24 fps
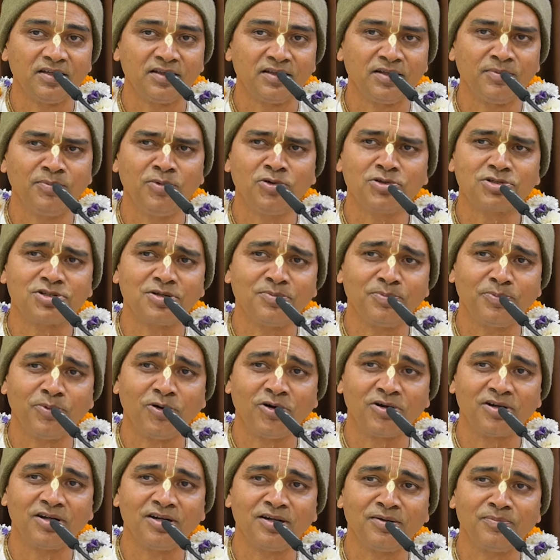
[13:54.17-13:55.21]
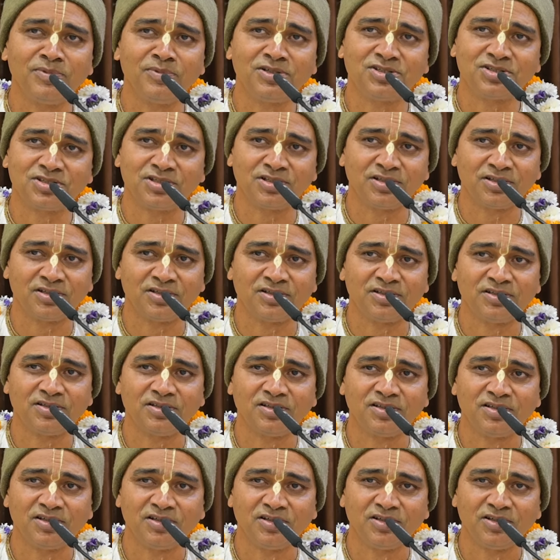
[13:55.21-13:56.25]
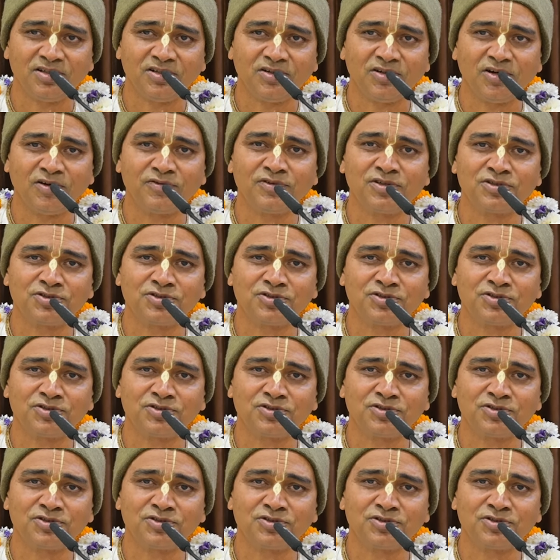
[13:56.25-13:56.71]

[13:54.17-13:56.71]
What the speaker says: The most important mission of